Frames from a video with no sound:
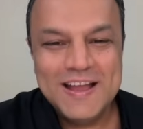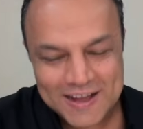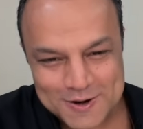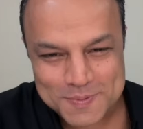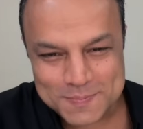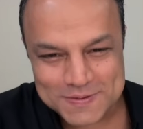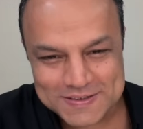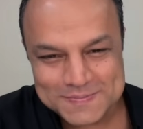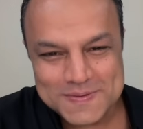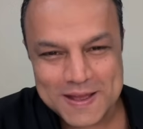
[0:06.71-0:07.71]
Hello
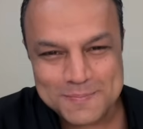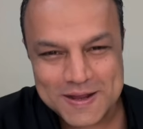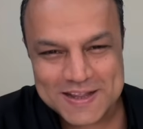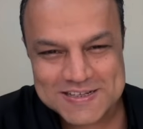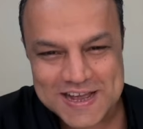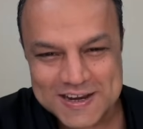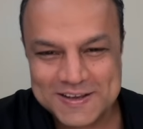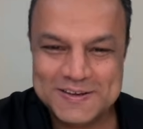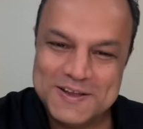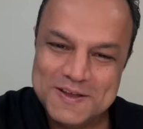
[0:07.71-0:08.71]
people, I'm Bharat
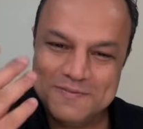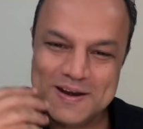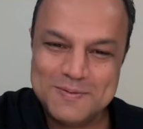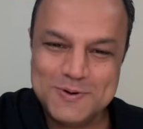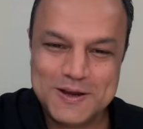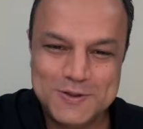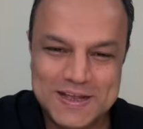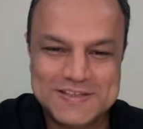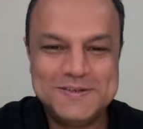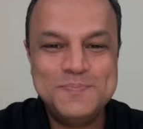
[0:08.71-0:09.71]
Acharya. Welcome to a new
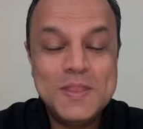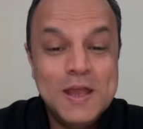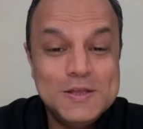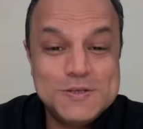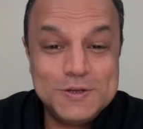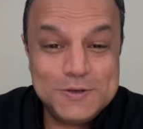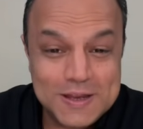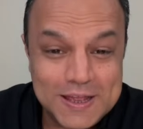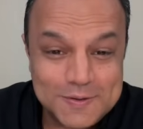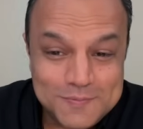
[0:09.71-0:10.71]
lecture. So
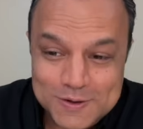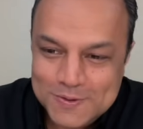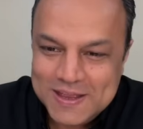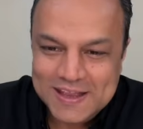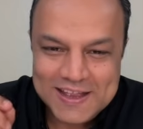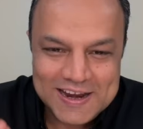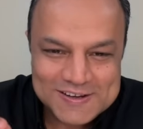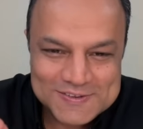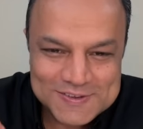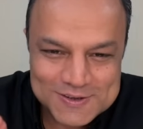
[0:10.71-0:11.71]
today we're doing
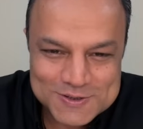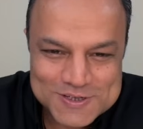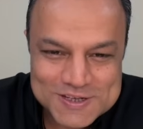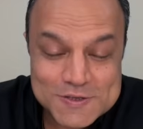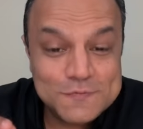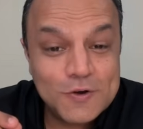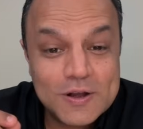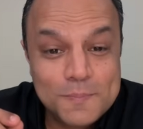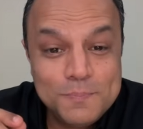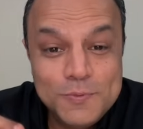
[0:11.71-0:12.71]
gate solutions for
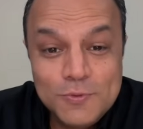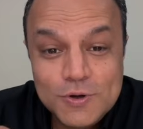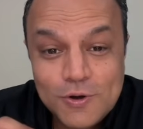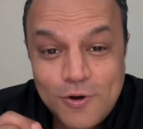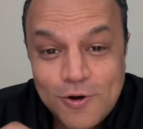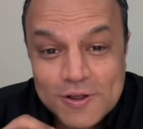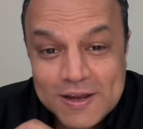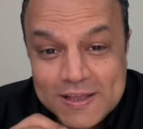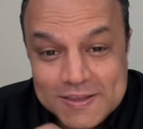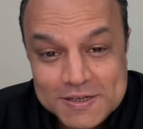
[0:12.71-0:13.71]
computer
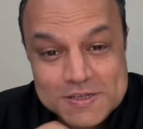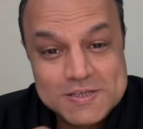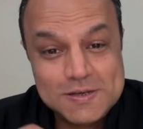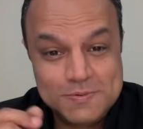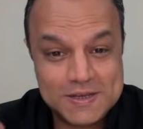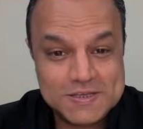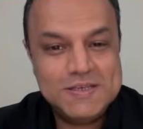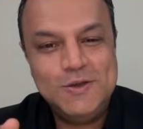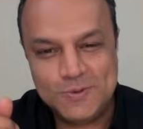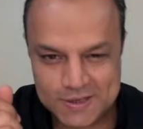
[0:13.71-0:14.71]
organization subject
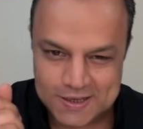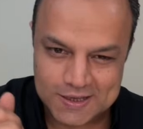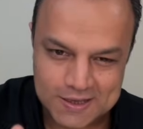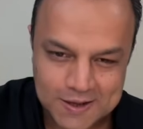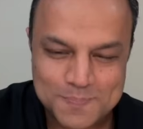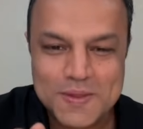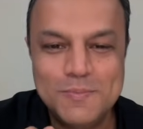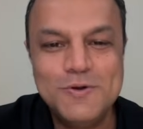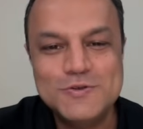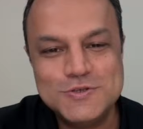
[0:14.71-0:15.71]
COA. Yeah,
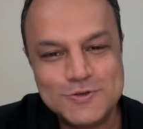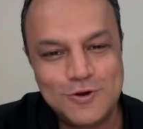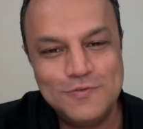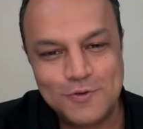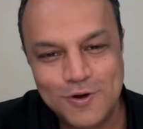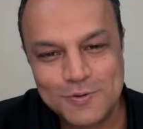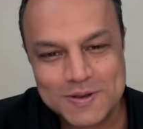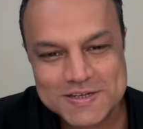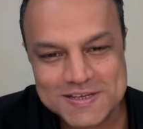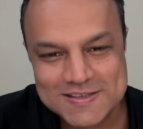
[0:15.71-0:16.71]
I'm going to solve all
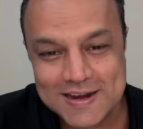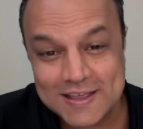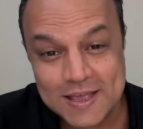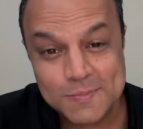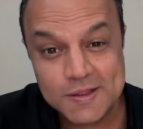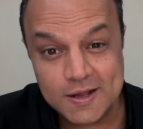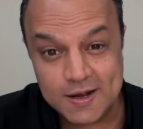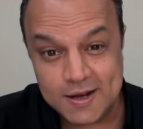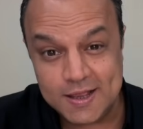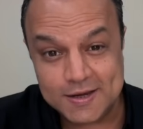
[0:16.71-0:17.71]
questions that came in the
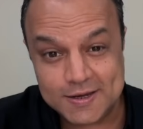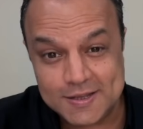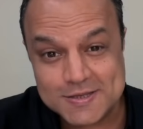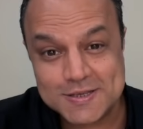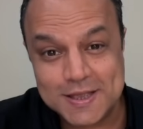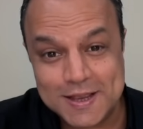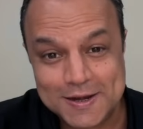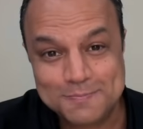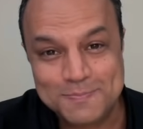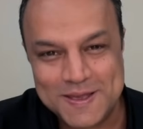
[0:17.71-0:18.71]
latest
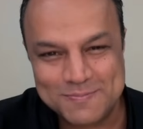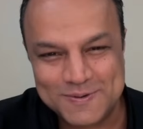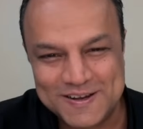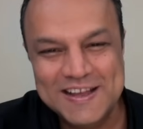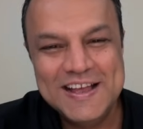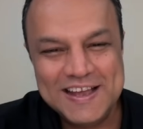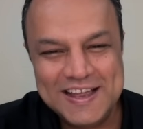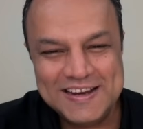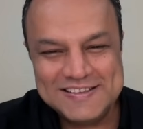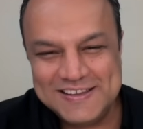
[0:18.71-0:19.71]
gate paper,
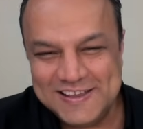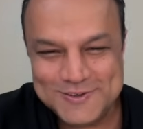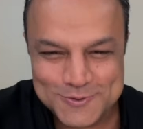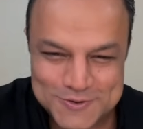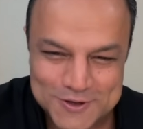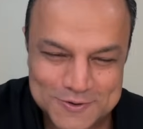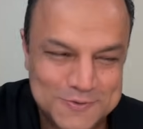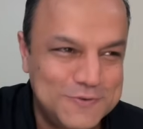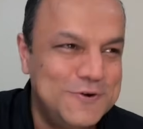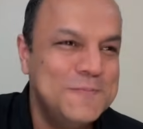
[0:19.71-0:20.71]
gate
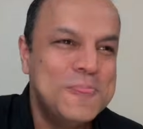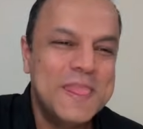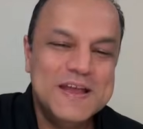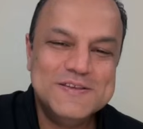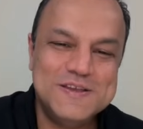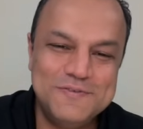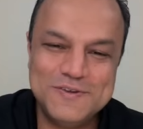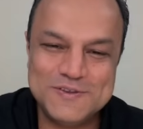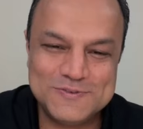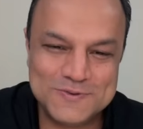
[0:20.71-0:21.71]
CS2024. So if
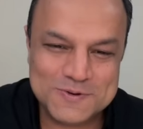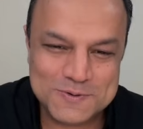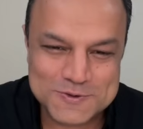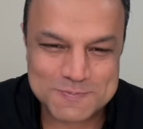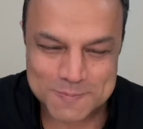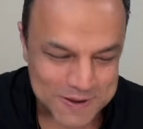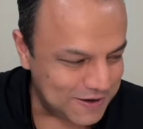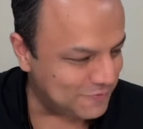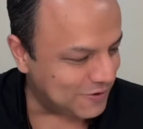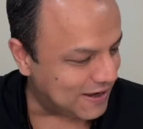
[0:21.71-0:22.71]
you're a student who's
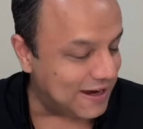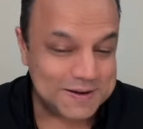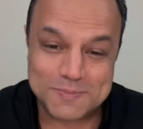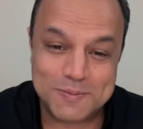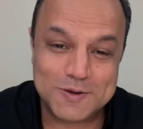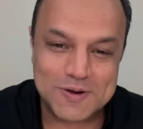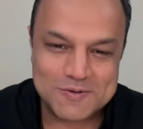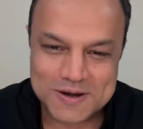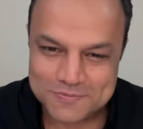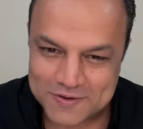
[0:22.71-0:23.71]
preparing for gate, maybe
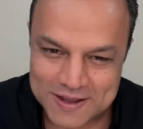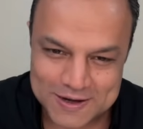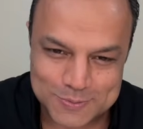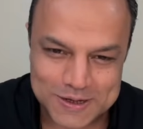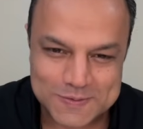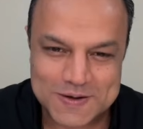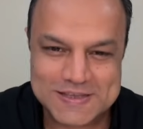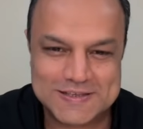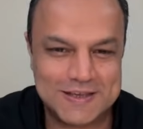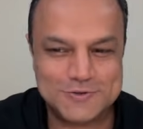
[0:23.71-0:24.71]
2025,
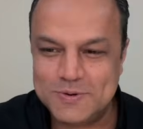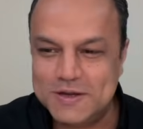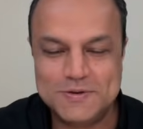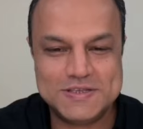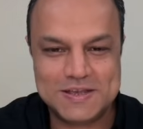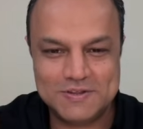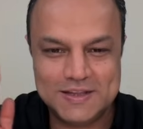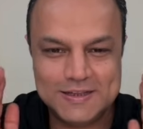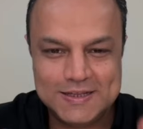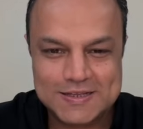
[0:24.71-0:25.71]
2026,
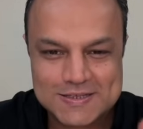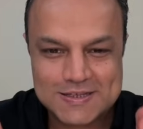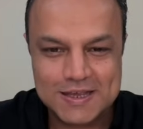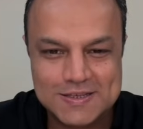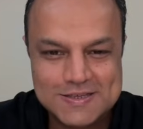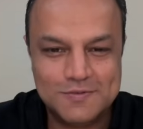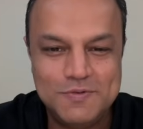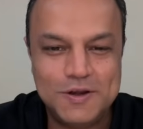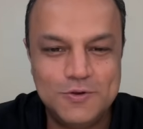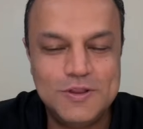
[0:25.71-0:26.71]
2027, this is the
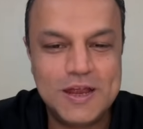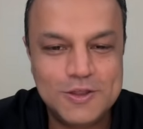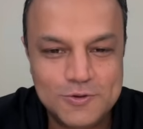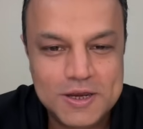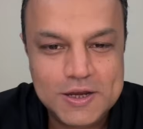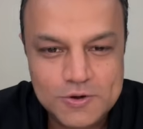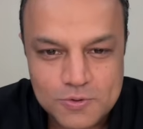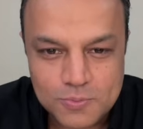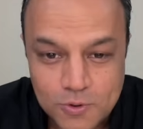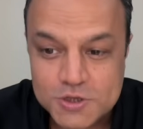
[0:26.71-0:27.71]
video that you need to
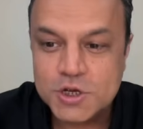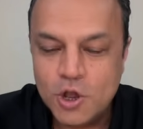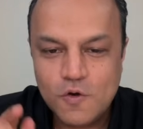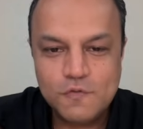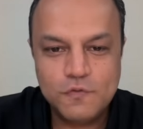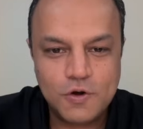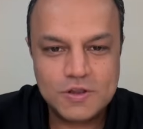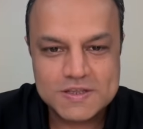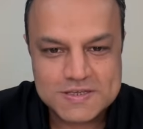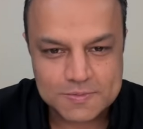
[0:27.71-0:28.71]
watch for
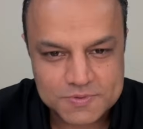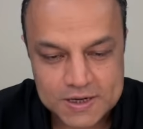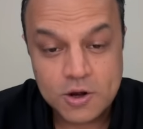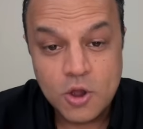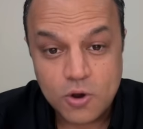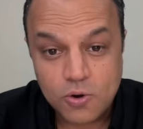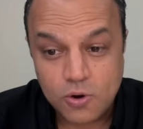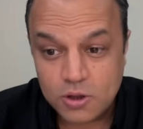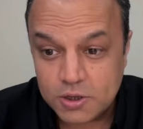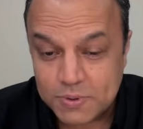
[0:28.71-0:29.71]
this subject.
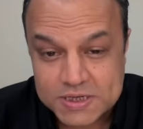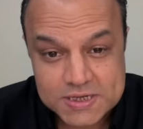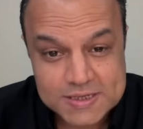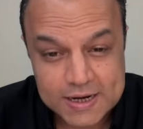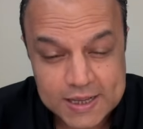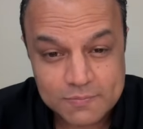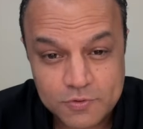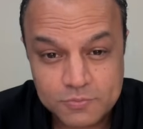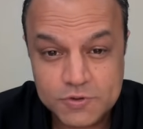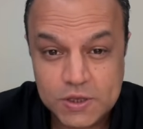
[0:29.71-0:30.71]
All the questions that came
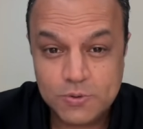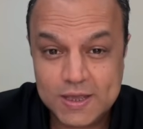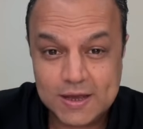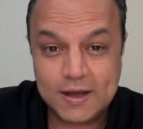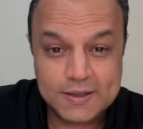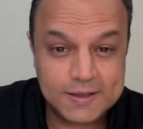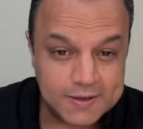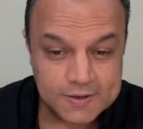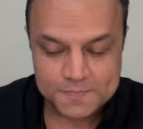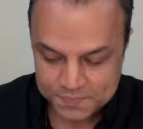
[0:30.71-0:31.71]
from COA are
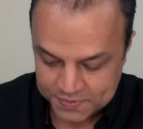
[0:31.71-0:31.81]
here.